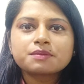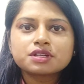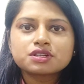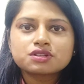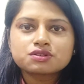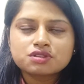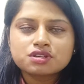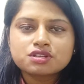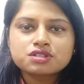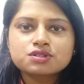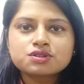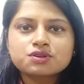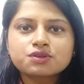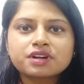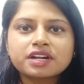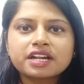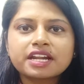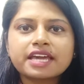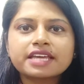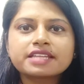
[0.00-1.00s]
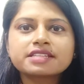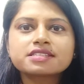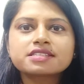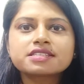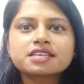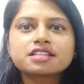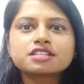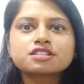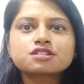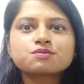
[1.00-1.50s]
them into the storyline.
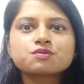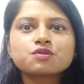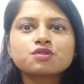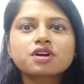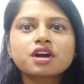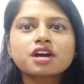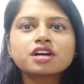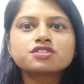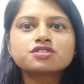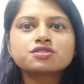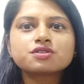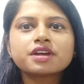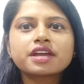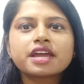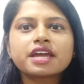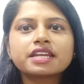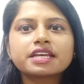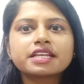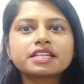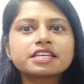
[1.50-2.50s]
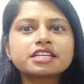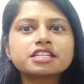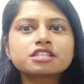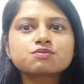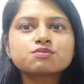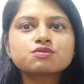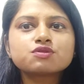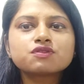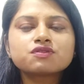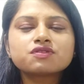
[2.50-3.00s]
Since Mocha Joe and
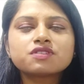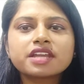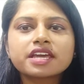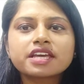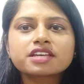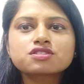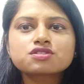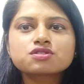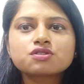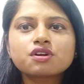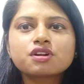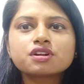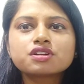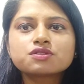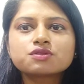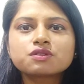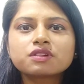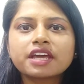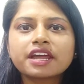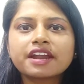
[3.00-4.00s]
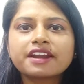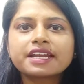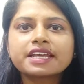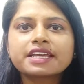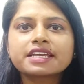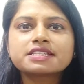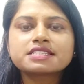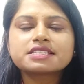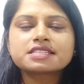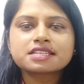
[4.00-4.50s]
Elise move next door to
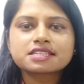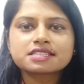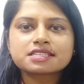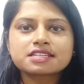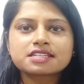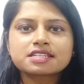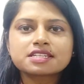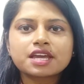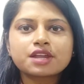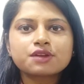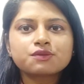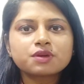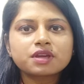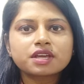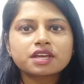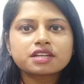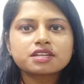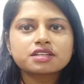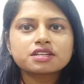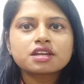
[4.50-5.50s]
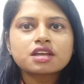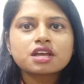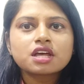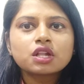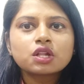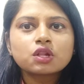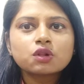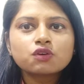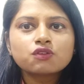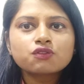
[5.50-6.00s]
Larry in season 10, we can
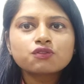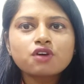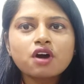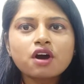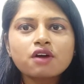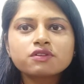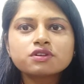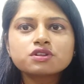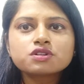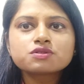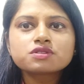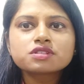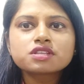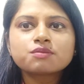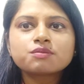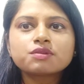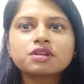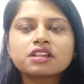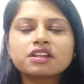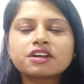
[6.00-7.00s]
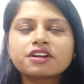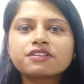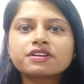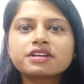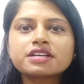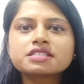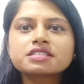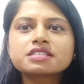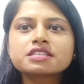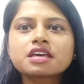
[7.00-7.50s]
look forward to some
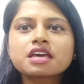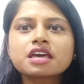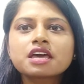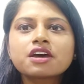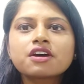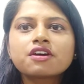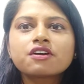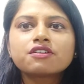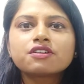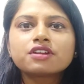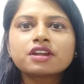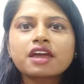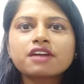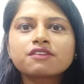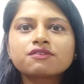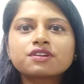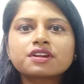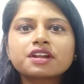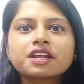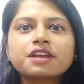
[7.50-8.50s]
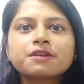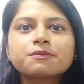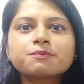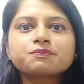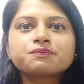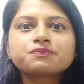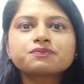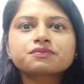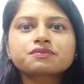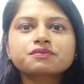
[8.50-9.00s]
hilarious
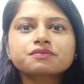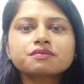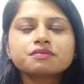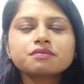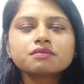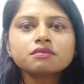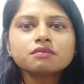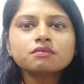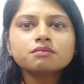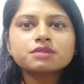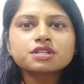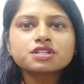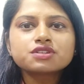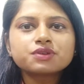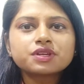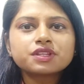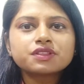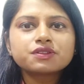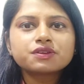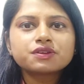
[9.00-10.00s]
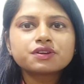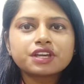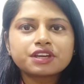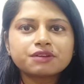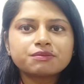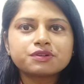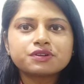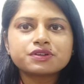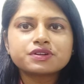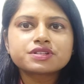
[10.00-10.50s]
rivalry between the
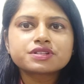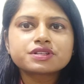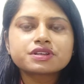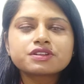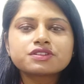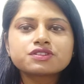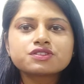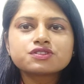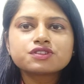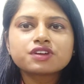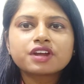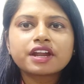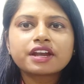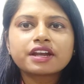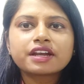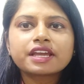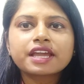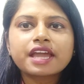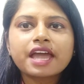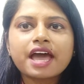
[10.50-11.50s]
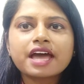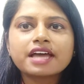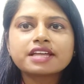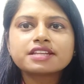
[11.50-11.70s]
neighbors. Cheryl